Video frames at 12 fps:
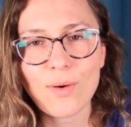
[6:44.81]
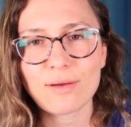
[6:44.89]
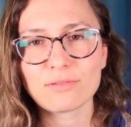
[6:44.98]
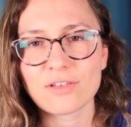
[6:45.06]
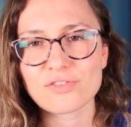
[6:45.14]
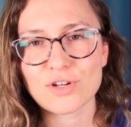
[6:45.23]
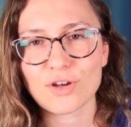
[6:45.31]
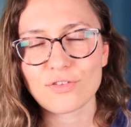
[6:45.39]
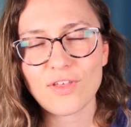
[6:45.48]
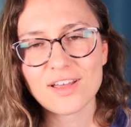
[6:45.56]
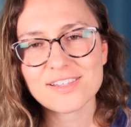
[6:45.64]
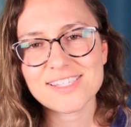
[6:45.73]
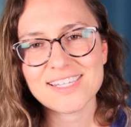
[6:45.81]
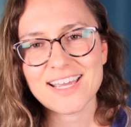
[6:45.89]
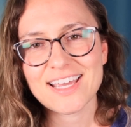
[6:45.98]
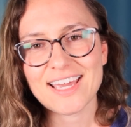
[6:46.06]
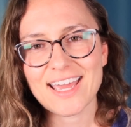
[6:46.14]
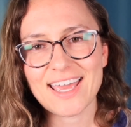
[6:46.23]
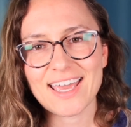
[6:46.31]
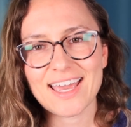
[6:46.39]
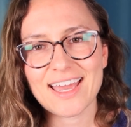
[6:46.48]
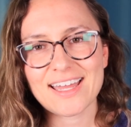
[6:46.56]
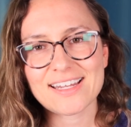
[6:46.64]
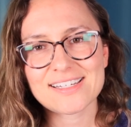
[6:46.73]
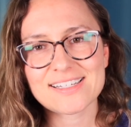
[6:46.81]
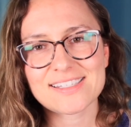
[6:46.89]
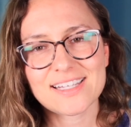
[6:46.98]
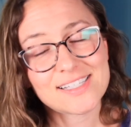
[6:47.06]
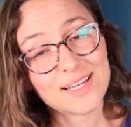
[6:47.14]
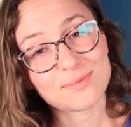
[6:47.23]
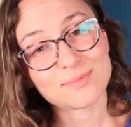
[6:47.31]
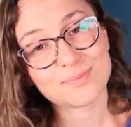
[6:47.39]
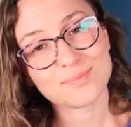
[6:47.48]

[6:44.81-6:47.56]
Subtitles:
I would love to know your thoughts. And that's it.